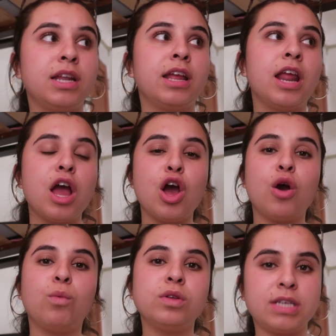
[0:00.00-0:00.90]
in
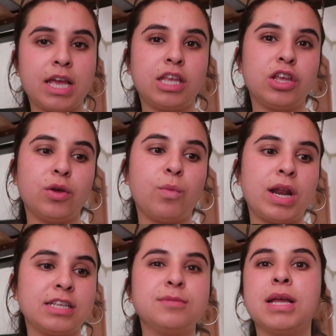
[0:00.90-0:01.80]
will take you
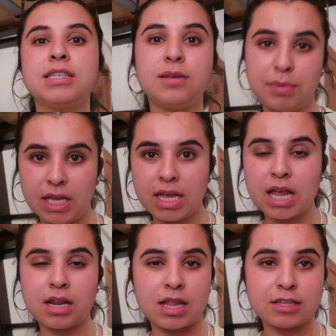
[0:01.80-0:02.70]
when it's meant to be,
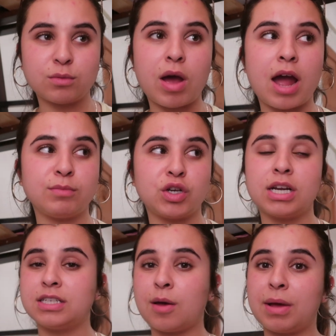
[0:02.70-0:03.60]
and that's what I'm trying
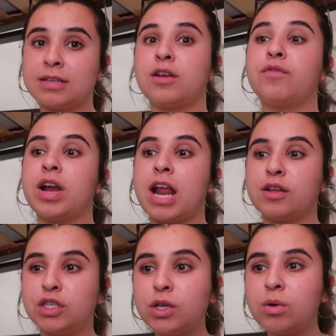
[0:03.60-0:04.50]
to tell myself right now
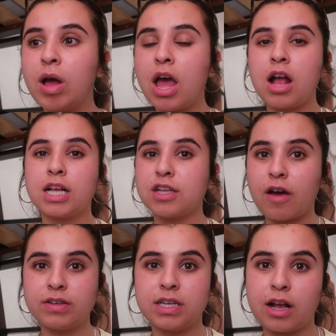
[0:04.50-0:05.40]
too, because
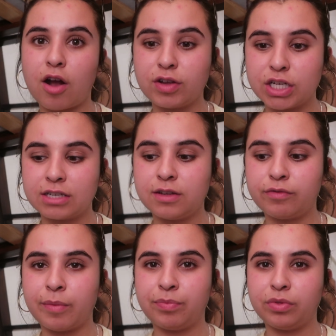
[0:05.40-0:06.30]
obviously I got rejected
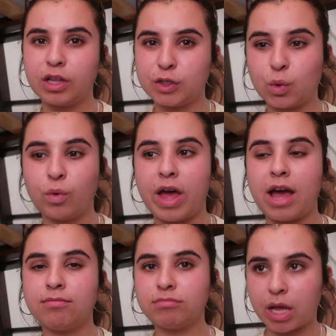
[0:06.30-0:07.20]
from the school
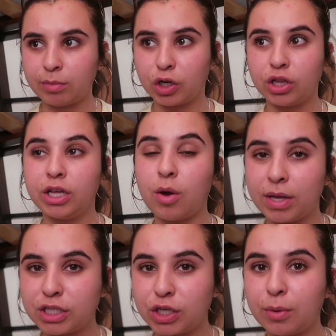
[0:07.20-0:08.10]
that I'm literally
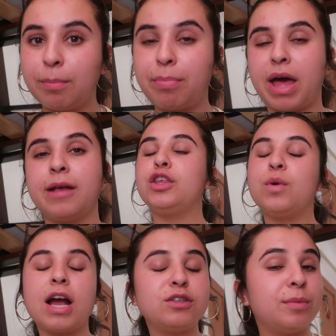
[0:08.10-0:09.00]
going to. But you
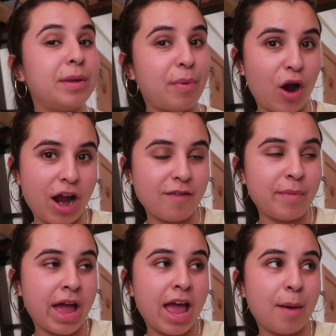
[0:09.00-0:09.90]
guys will be part of
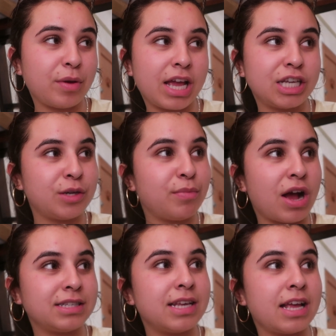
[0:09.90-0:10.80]
my application
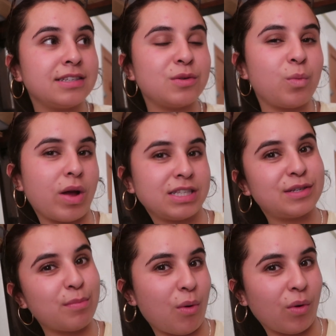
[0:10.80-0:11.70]
process
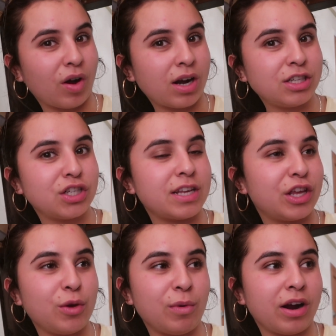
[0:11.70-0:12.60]
once more, just
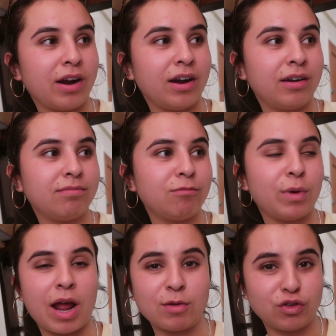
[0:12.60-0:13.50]
like you were
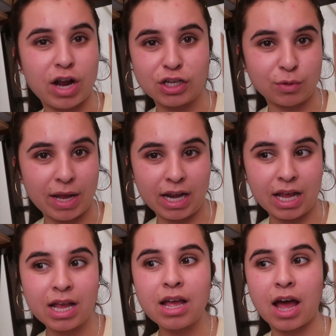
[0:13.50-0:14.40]
when I was
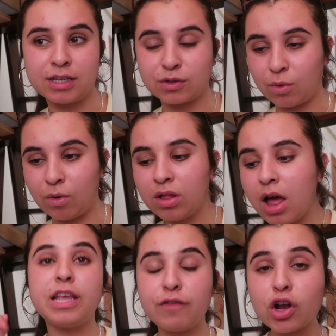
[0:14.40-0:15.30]
graduating high school.
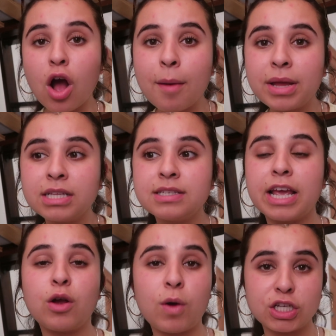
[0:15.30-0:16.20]
Leave your comments
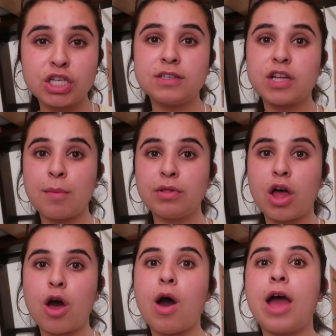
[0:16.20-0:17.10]
and questions down
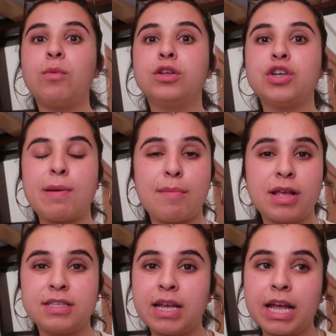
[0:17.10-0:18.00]
below. I will try my
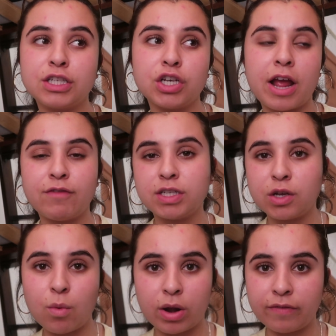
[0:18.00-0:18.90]
best to answer every
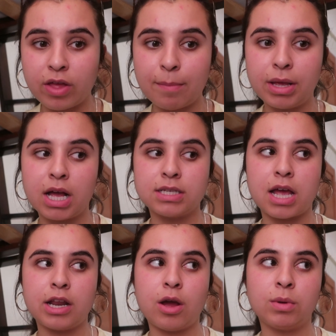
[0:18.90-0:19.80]
single one of them, because
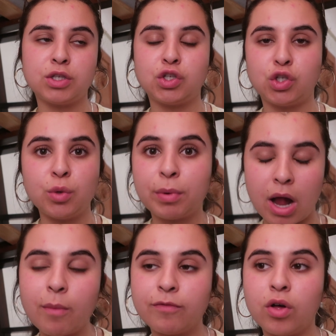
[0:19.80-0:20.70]
I know it's super
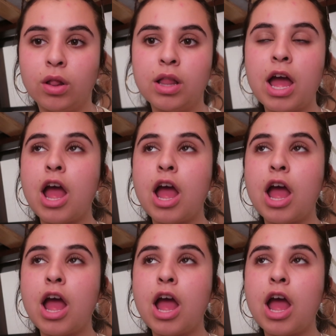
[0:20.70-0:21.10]
helpful.